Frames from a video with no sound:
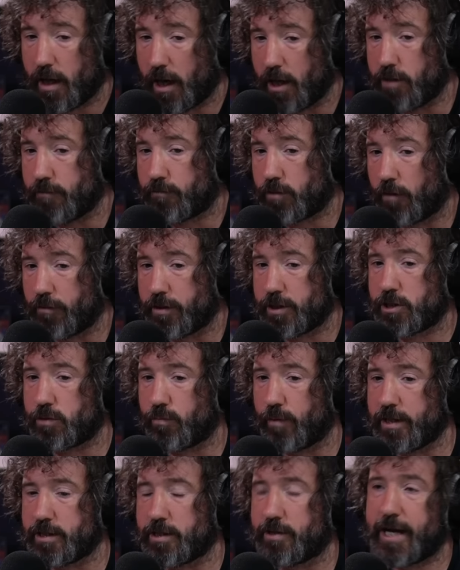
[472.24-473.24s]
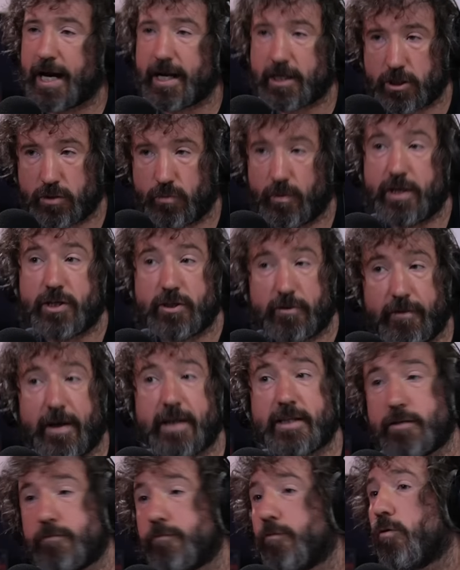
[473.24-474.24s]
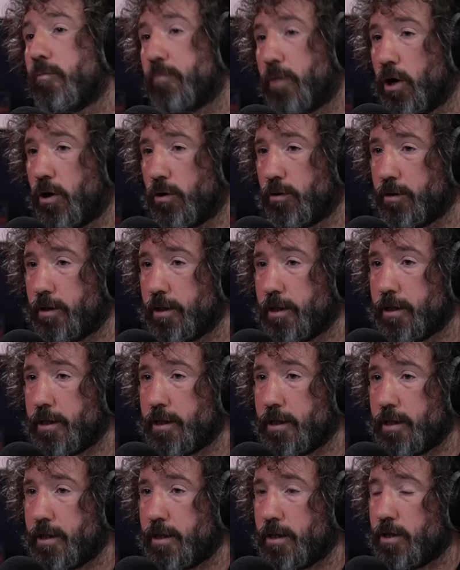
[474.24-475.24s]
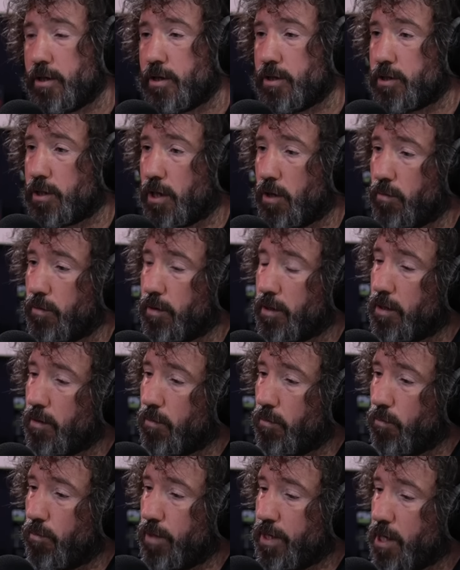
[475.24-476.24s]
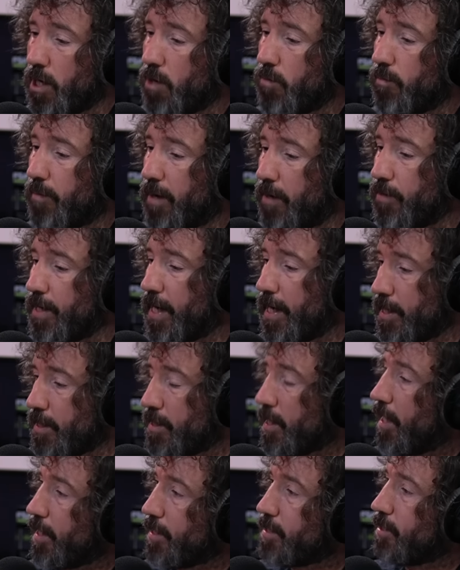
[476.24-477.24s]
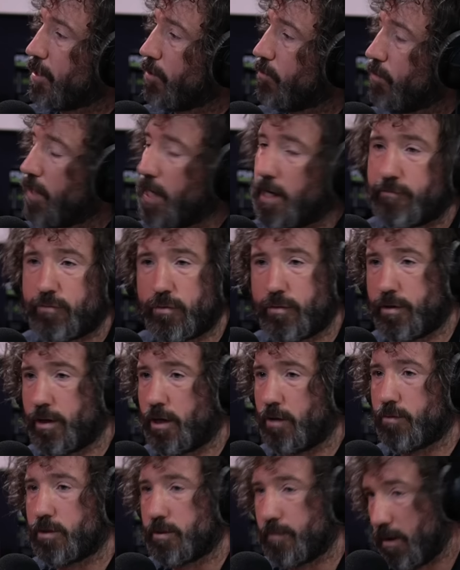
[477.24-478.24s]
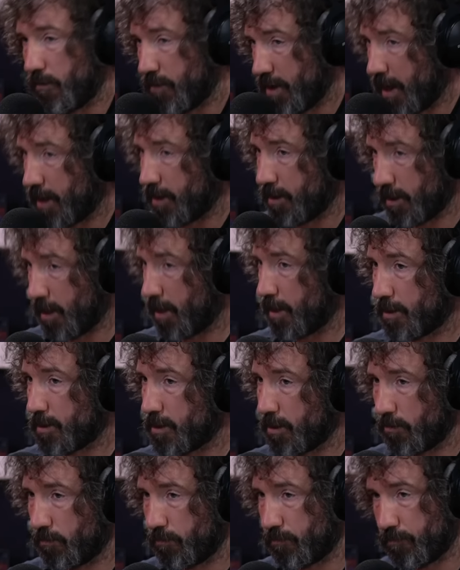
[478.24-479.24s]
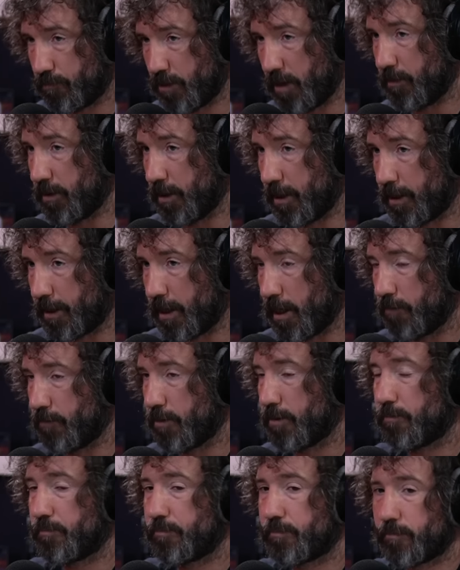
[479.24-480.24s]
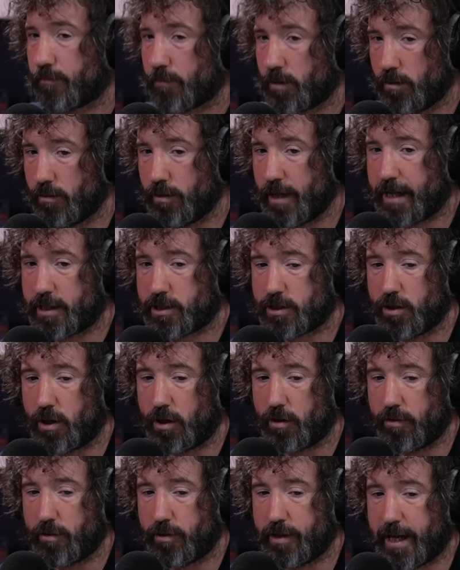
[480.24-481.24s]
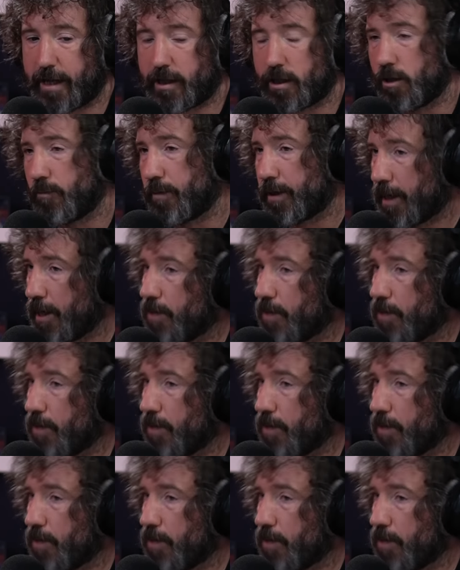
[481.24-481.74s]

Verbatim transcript: and you've got this switch. That switch affected football. So we know about 1992. Everyone knows about 1992 Premier League era. That's not the economic